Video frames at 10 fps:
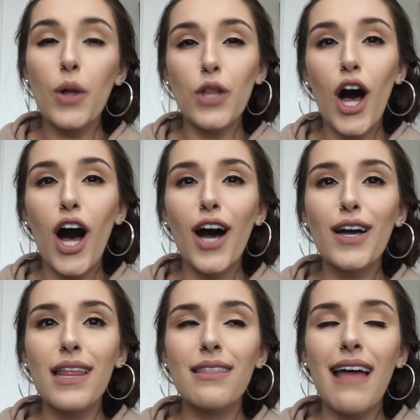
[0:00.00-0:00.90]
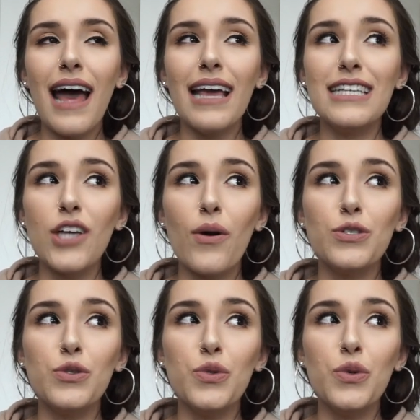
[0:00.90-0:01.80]
long that it's going
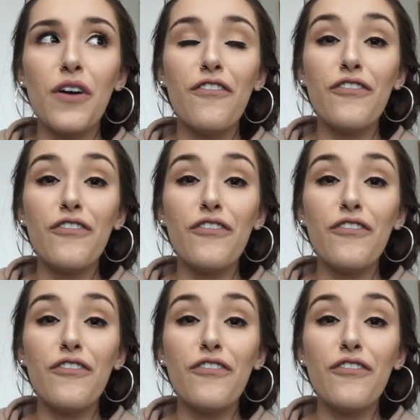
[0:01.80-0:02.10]
to